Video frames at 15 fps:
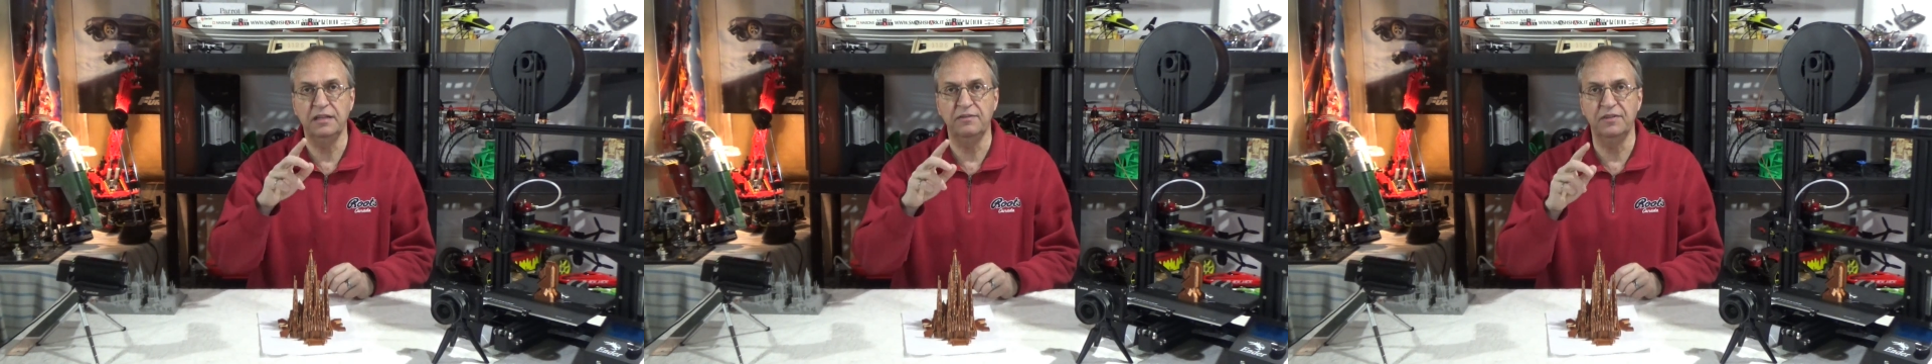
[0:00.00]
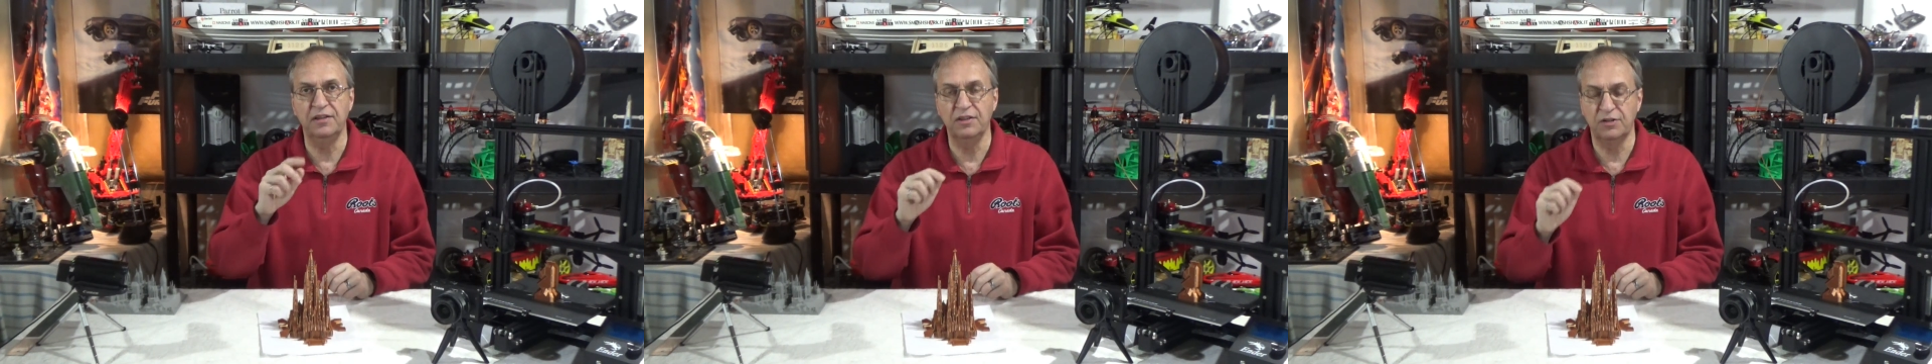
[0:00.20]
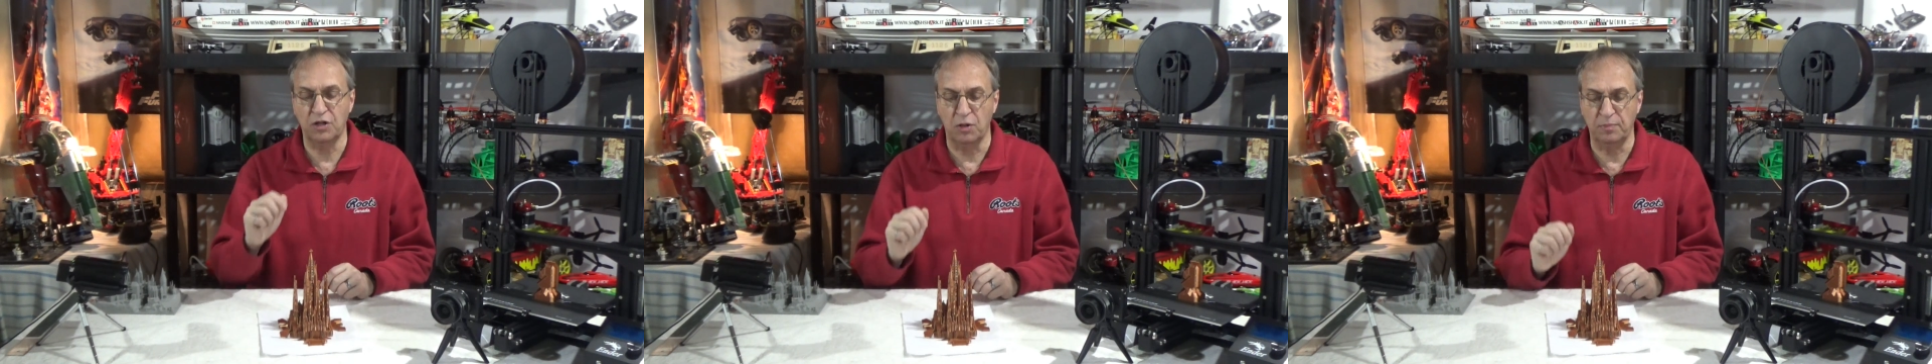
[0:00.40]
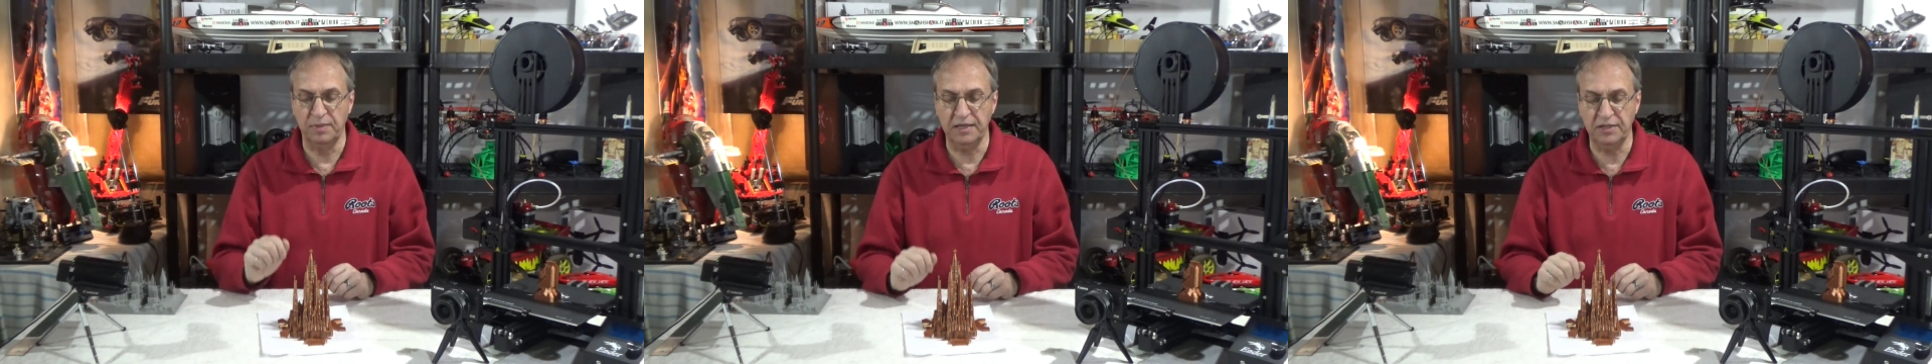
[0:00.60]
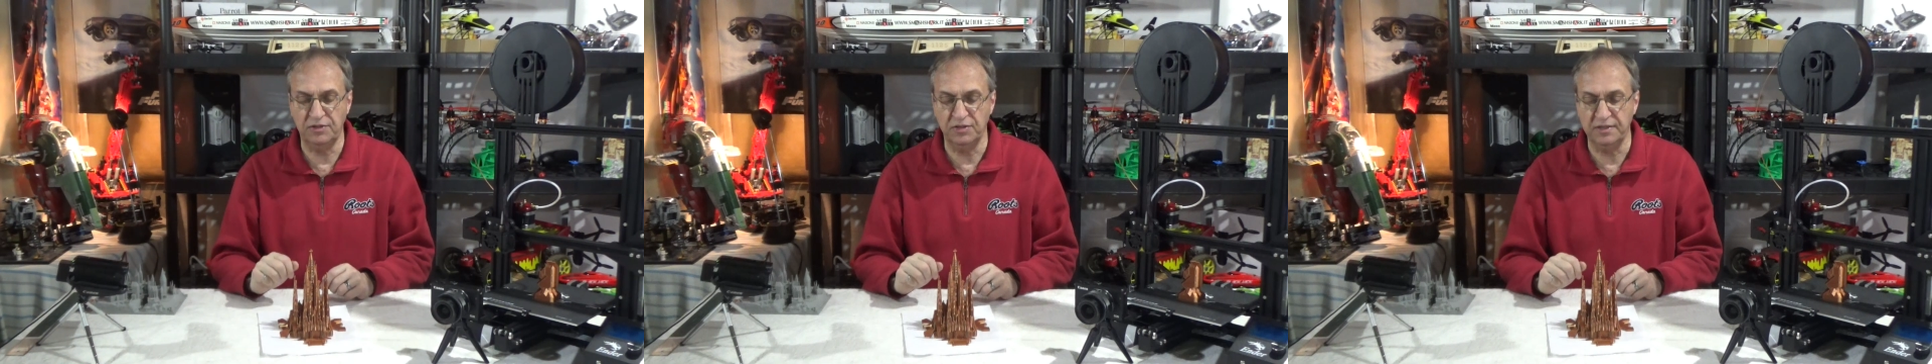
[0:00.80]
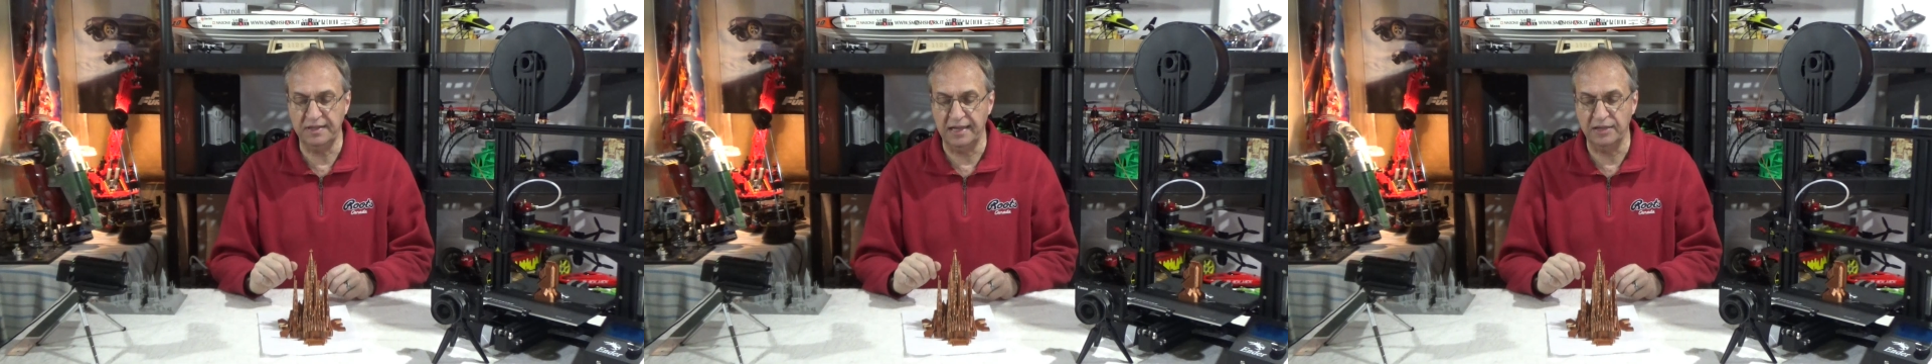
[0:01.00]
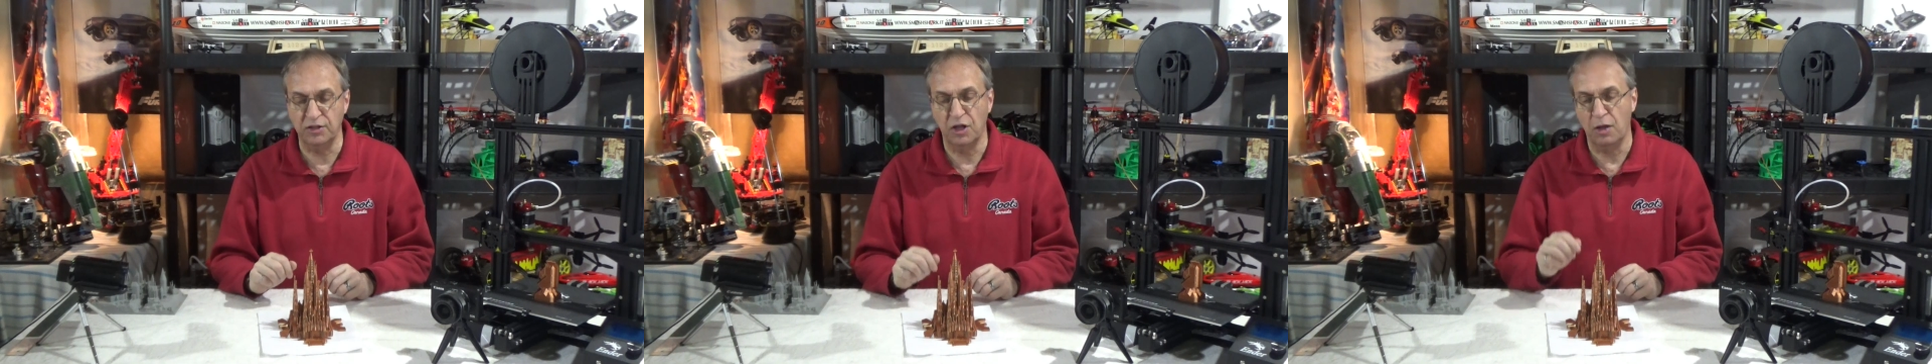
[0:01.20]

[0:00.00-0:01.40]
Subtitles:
even completed yet,